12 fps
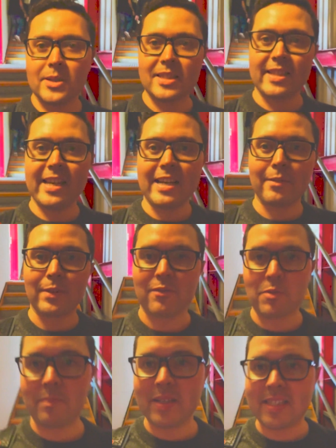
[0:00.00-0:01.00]
It's the end of
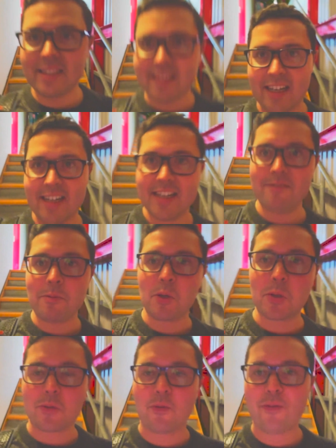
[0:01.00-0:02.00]
another busy day,
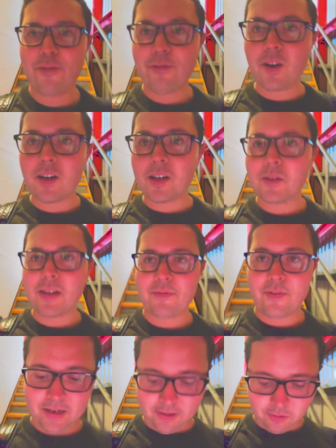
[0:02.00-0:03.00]
reports all filed,
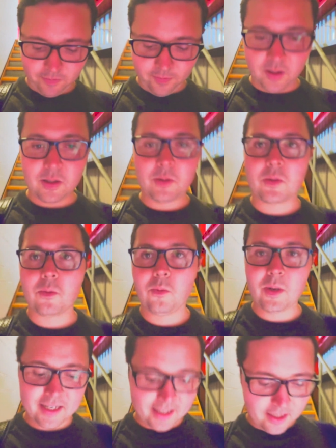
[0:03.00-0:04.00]
everything else filed
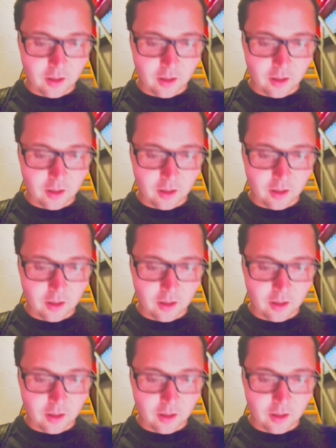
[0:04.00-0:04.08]
away.